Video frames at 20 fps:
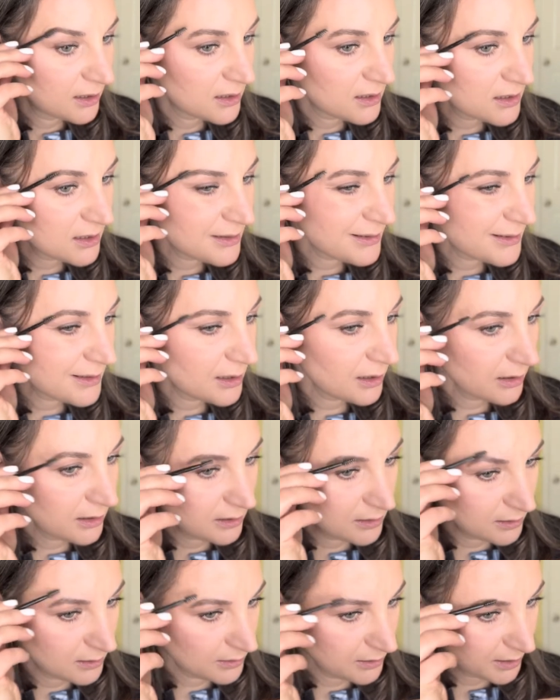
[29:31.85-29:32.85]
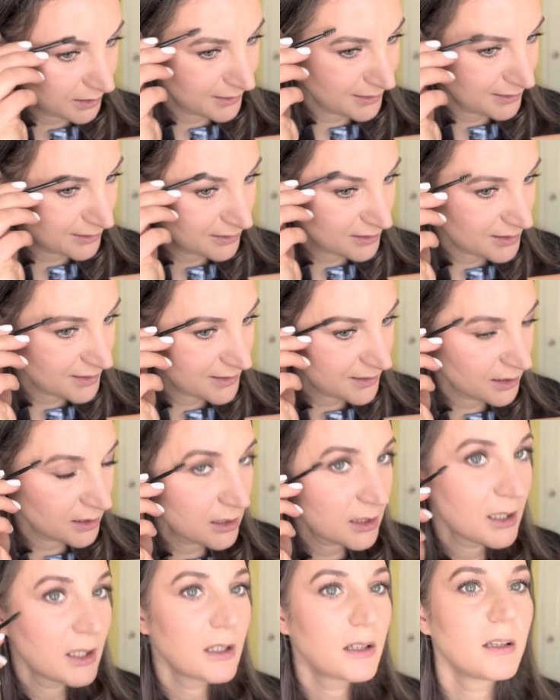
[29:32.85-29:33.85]
Just a little, you know, just a little
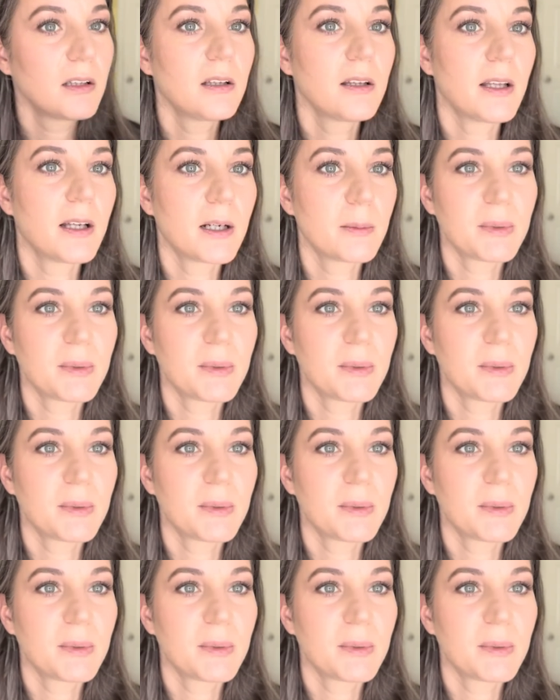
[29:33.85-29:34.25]
here, a little there.